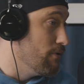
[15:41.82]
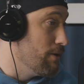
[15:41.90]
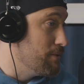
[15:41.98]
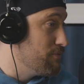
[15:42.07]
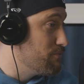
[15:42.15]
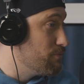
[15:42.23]
I
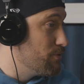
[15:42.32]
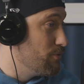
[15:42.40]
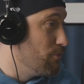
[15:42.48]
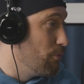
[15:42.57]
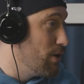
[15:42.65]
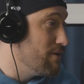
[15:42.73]
mean,
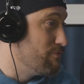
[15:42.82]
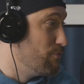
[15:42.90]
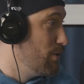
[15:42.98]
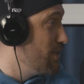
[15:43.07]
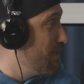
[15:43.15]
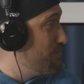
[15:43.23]
we have
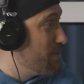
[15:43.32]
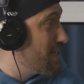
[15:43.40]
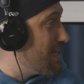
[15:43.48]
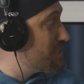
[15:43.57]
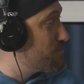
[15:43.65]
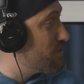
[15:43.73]
really
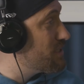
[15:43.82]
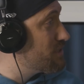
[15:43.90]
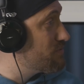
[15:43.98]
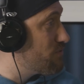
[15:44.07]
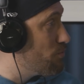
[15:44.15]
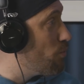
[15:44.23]
big
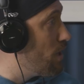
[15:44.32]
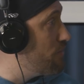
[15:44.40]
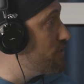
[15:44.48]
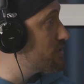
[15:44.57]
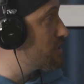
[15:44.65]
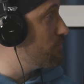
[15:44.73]
aspirations for what
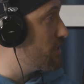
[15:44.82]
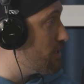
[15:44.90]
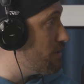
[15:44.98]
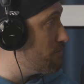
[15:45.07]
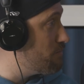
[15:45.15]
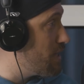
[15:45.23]
this can
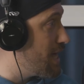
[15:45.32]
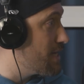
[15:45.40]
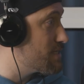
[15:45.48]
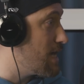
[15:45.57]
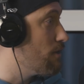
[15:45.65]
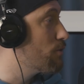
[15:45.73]
become, and
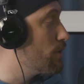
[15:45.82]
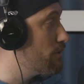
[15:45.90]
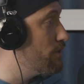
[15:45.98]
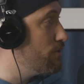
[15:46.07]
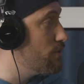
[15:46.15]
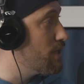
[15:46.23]
it's how
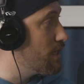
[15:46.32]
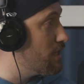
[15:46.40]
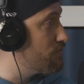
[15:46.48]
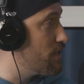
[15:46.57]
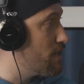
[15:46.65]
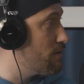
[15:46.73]
quickly you can
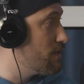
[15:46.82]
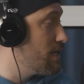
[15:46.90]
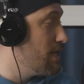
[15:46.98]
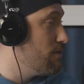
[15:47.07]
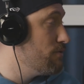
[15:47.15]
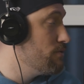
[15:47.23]
get there
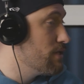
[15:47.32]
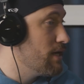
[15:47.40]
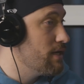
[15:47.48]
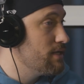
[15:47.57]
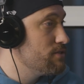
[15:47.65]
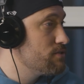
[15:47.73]
and do
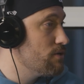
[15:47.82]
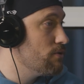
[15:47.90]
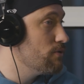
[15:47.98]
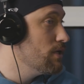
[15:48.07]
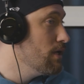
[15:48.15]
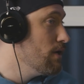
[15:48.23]
that. And
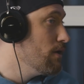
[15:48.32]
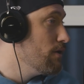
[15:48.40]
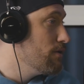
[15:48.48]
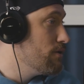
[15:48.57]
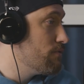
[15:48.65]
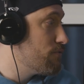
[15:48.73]
so,
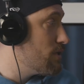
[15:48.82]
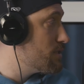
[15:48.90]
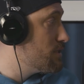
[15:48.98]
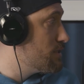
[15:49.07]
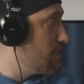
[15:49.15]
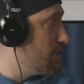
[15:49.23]
for
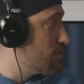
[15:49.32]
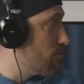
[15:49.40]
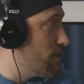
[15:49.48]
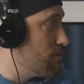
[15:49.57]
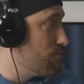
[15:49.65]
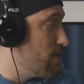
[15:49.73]
us, it's
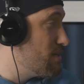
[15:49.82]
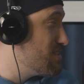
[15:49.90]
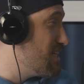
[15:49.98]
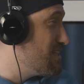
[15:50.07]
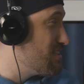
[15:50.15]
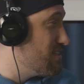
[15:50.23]
around
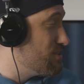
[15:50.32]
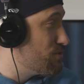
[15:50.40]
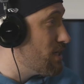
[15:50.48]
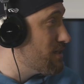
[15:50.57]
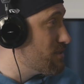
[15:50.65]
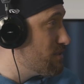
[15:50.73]
prioritization and
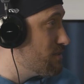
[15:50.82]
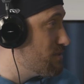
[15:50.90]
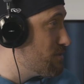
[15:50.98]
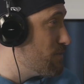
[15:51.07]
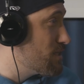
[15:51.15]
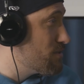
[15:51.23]
trying to
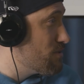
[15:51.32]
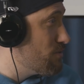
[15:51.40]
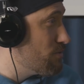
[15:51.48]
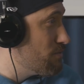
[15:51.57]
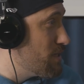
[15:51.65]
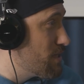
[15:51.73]
make sure
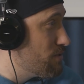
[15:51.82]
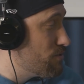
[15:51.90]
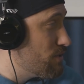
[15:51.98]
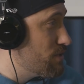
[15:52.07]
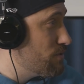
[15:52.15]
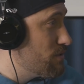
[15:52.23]
that we're making those right